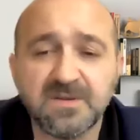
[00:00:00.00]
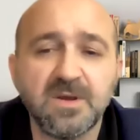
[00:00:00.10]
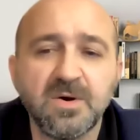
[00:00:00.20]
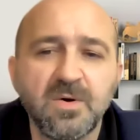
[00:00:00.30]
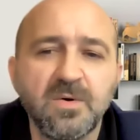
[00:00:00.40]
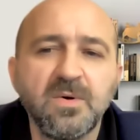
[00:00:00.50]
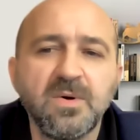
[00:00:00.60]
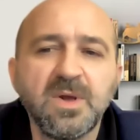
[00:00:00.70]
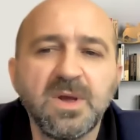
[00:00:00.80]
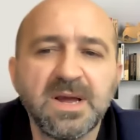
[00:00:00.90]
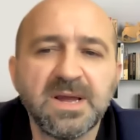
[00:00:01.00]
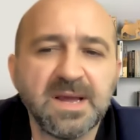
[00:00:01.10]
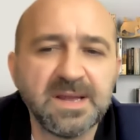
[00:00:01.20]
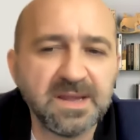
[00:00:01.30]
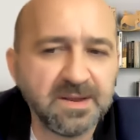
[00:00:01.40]
ago,
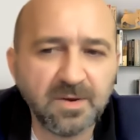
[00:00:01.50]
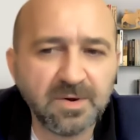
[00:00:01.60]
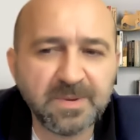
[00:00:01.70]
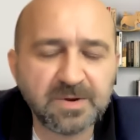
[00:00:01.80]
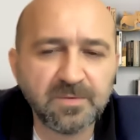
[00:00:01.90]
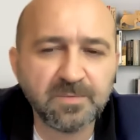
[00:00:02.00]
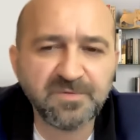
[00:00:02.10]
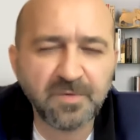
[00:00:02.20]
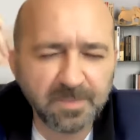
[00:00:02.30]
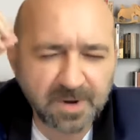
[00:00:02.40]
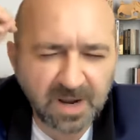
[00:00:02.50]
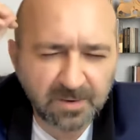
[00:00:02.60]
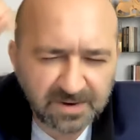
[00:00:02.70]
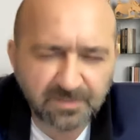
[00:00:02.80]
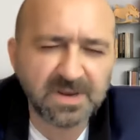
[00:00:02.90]
I heard about you before, but
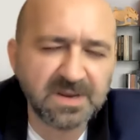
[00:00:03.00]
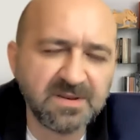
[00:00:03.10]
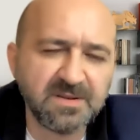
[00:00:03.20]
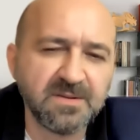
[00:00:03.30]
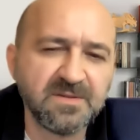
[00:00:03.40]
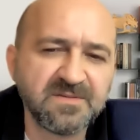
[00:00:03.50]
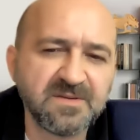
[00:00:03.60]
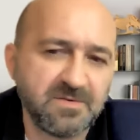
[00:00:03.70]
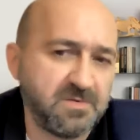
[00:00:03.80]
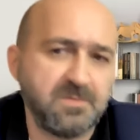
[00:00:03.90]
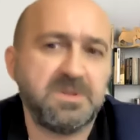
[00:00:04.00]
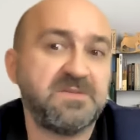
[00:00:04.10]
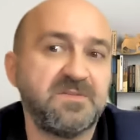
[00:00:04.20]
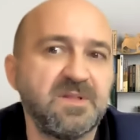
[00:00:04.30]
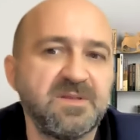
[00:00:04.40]
how I really decided to
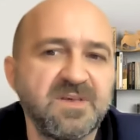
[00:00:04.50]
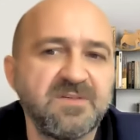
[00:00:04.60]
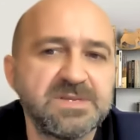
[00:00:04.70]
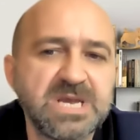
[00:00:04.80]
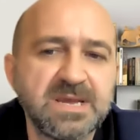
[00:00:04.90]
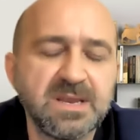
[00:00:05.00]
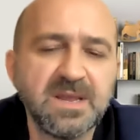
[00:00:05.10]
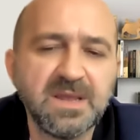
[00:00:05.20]
let's have a chat